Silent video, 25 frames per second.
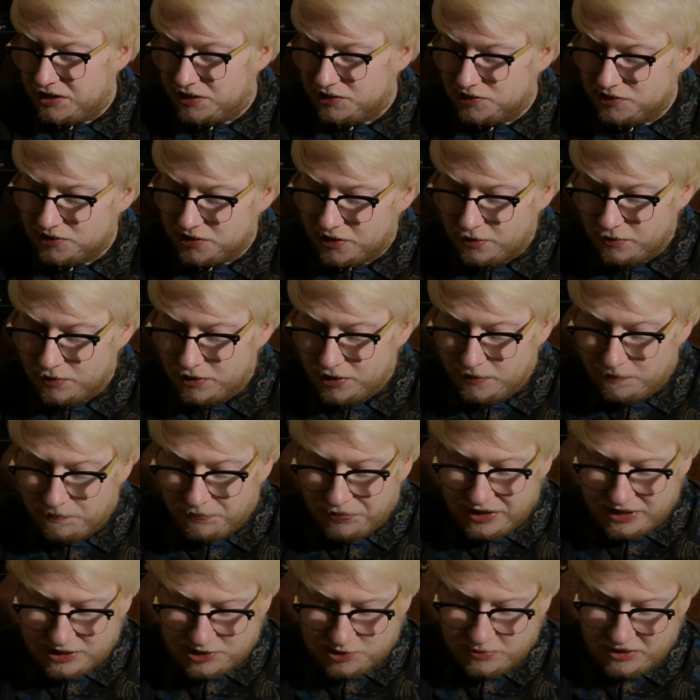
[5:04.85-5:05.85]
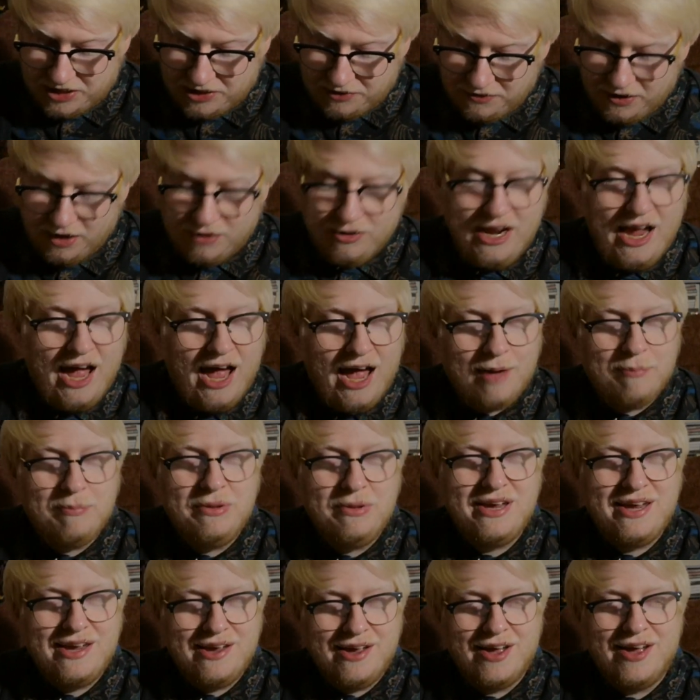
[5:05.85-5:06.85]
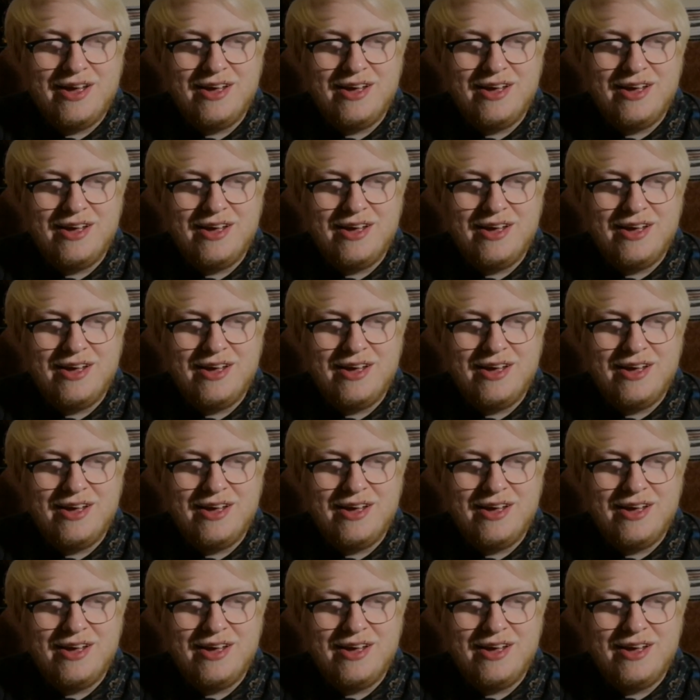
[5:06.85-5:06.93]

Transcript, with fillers: So it's been a very happy